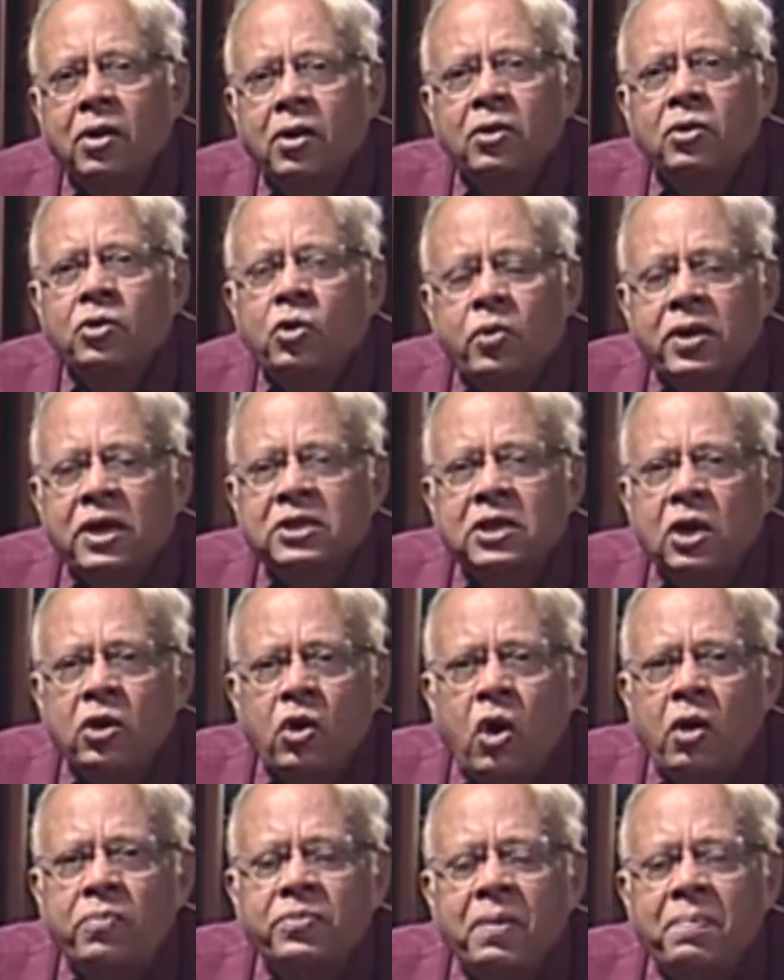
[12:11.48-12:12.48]
known as the
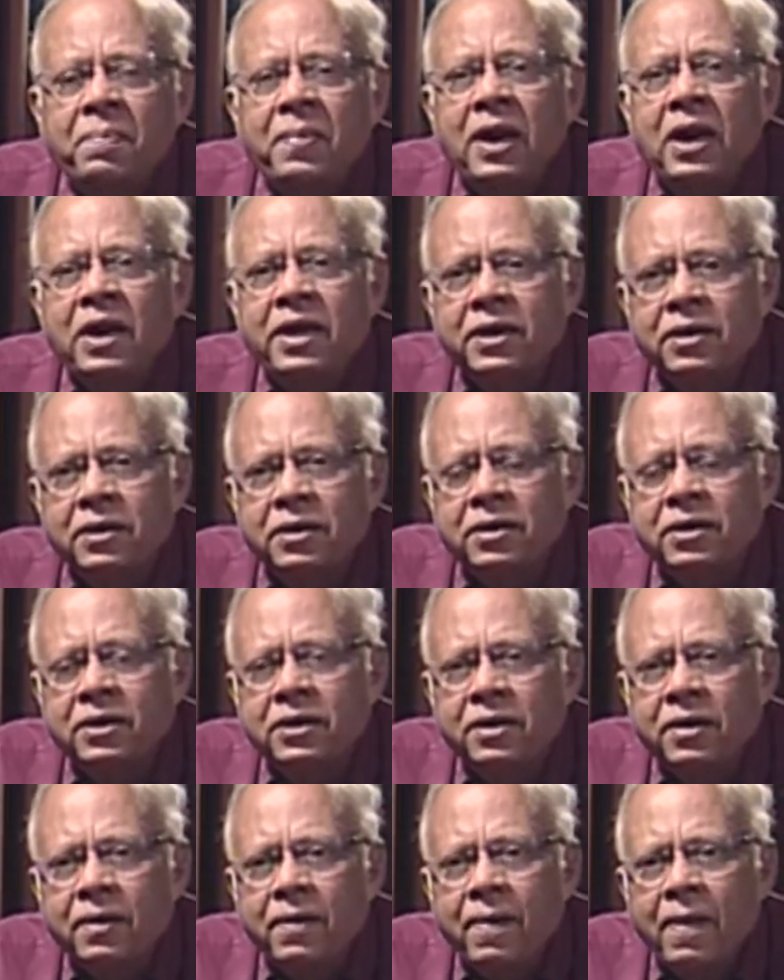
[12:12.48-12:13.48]
law of the milliard.
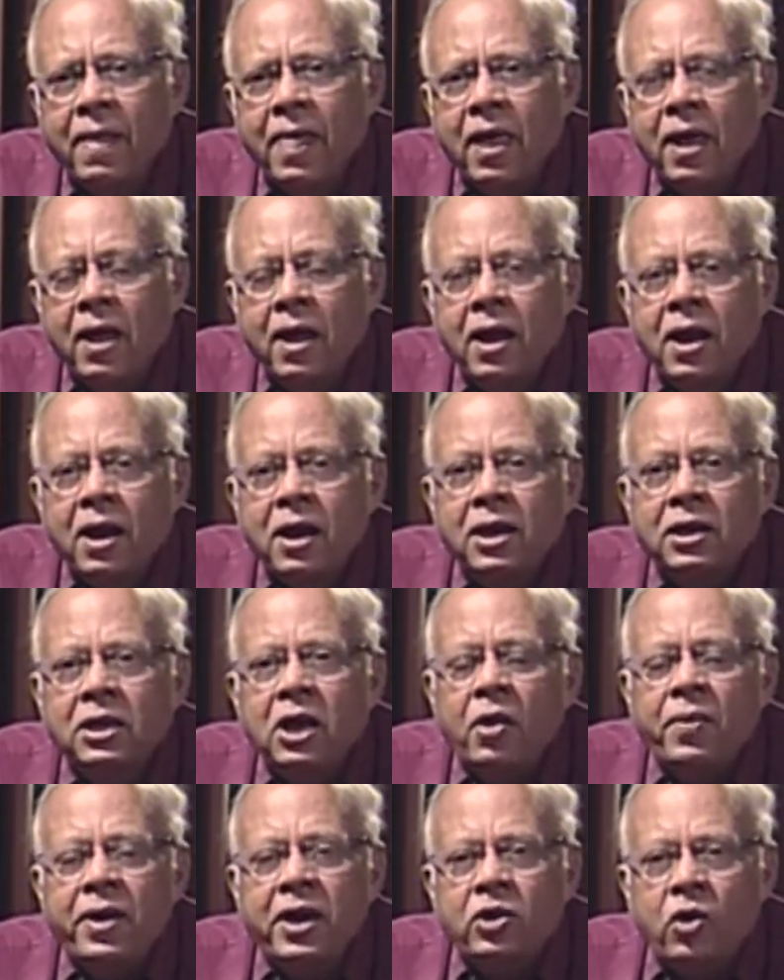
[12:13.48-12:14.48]

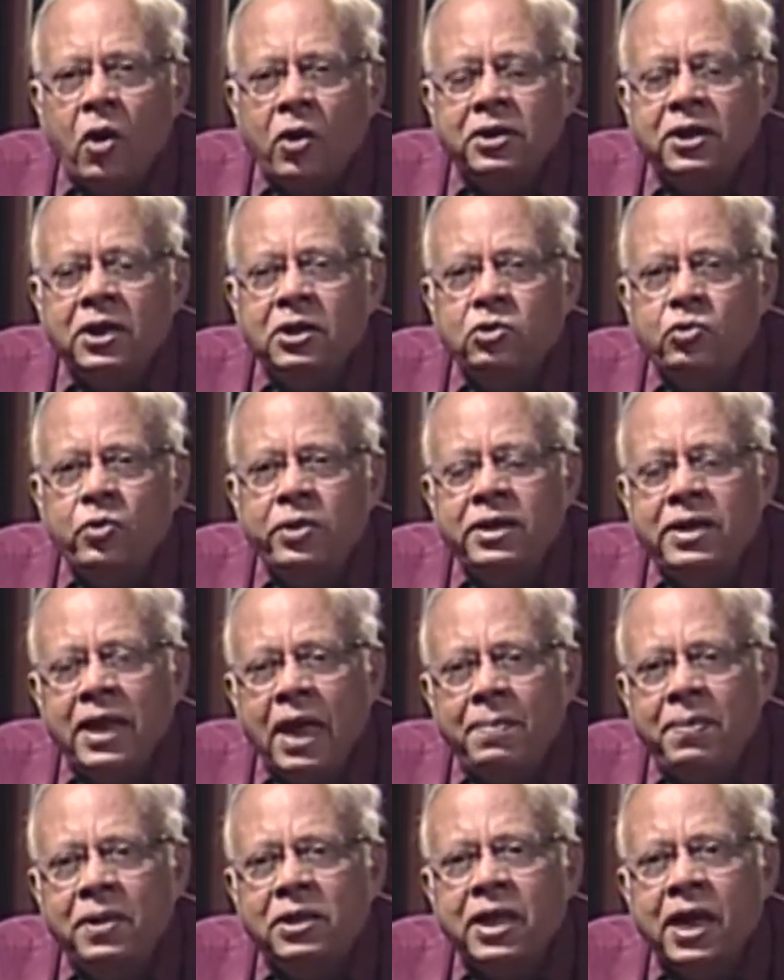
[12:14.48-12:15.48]
Now, in order to
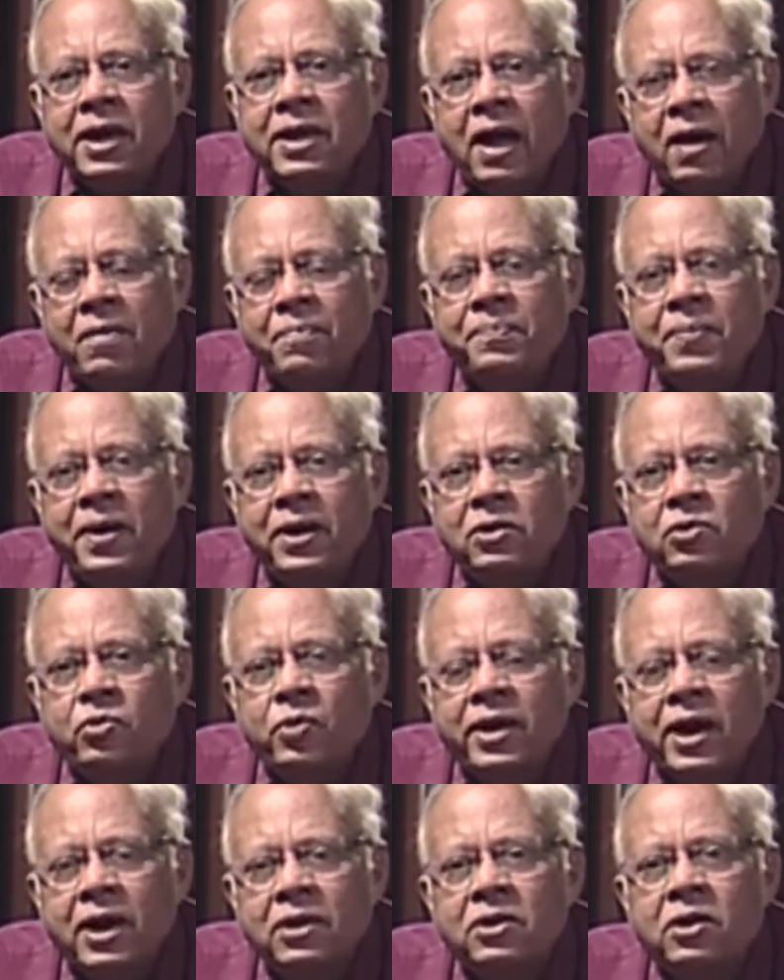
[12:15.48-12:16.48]
enable the government
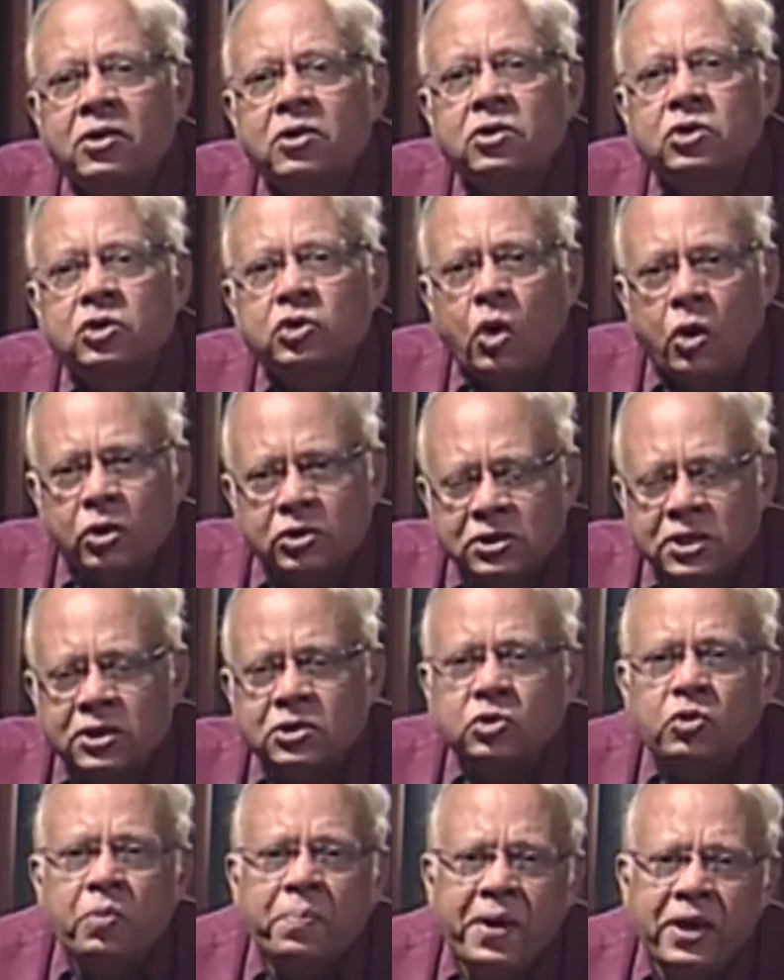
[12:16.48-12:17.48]
to get the
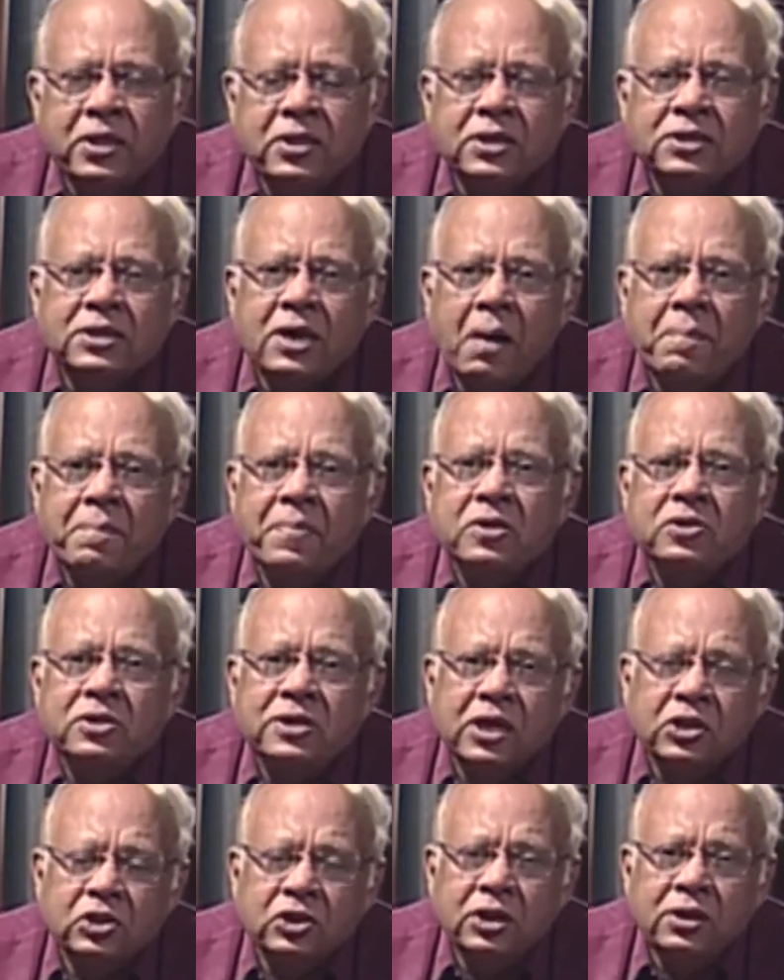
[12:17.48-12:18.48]
resources to pay this
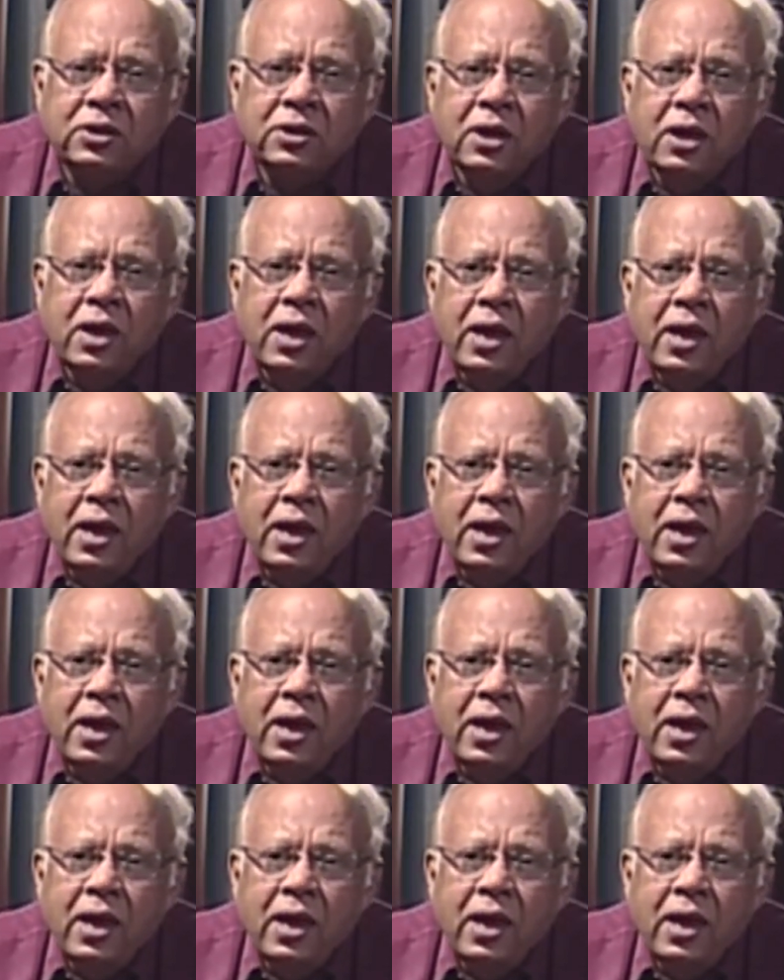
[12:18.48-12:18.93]
compensation,